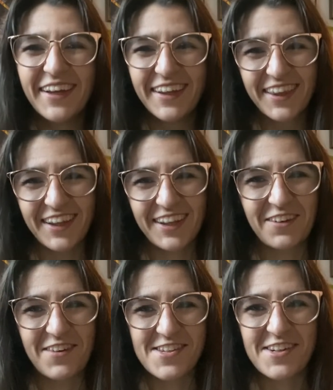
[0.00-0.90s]
Like there
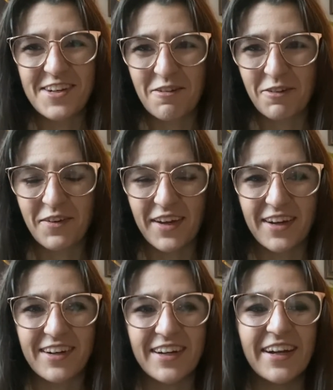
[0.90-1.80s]
wasn't enough going
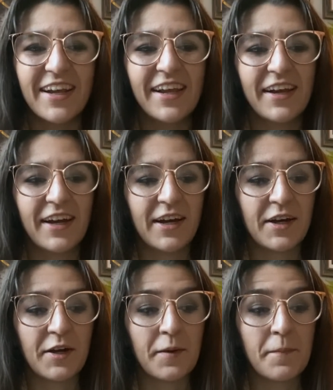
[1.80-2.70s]
on,
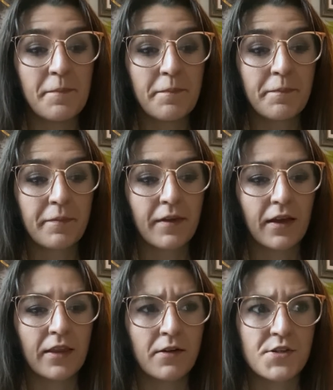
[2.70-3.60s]
and
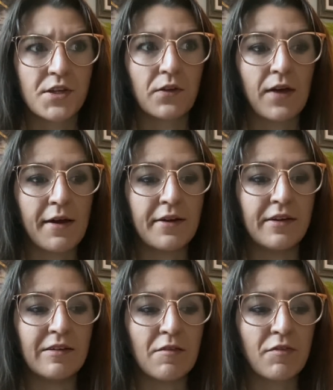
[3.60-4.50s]
there was like a lot
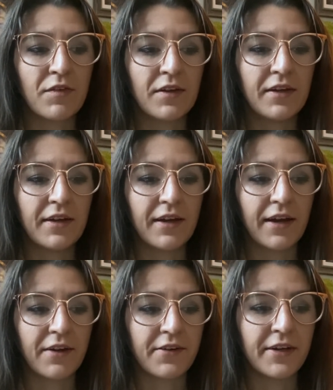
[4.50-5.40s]
of
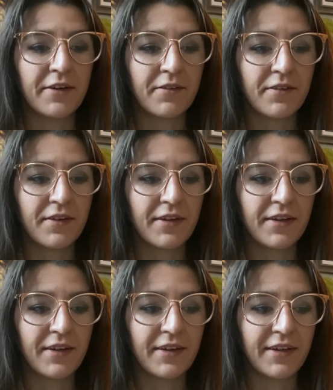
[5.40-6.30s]
I don't know
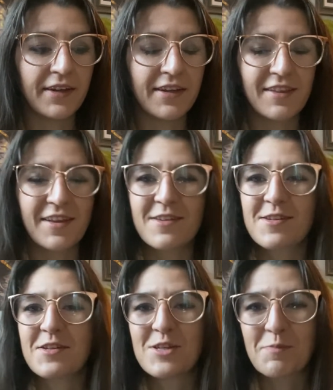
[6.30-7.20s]
things
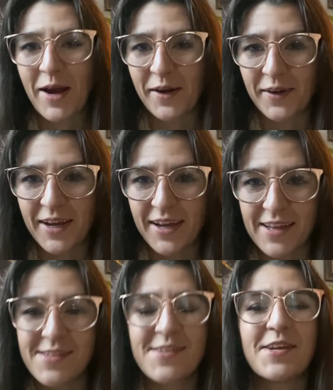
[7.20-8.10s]
conspiring
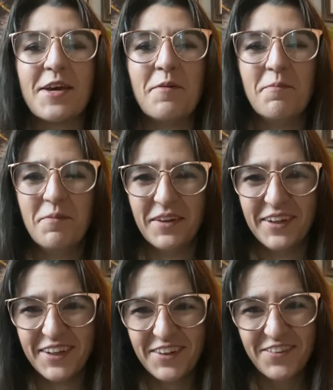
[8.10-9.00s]
against him.
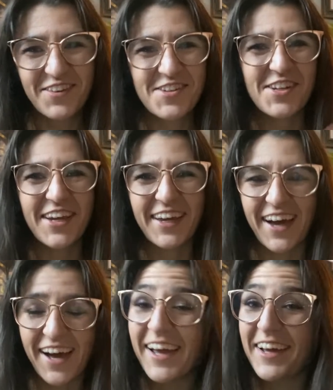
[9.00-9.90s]
Which, like,
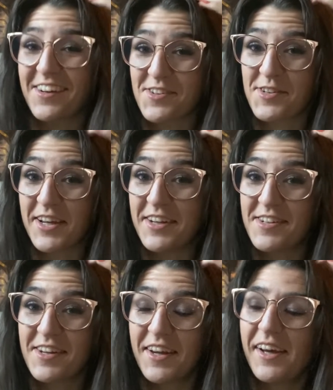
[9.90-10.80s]
I
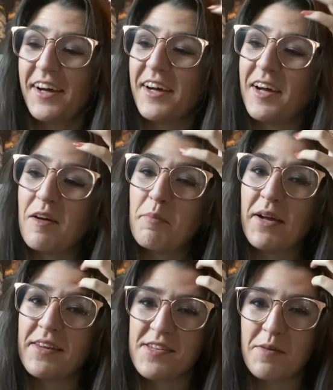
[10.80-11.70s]
understand, but
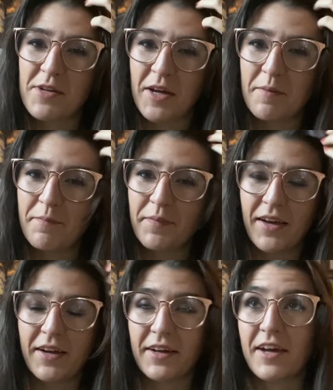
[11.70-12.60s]
at the same time,
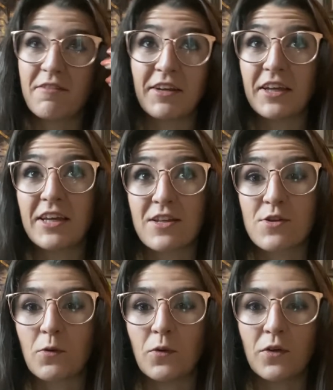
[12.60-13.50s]
it kind of, like, gets
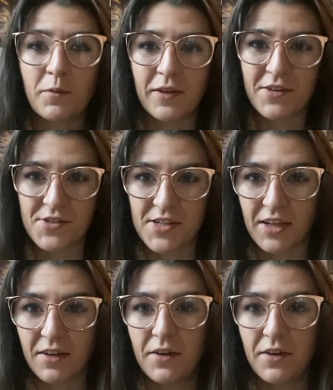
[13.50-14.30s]
old when there's, like,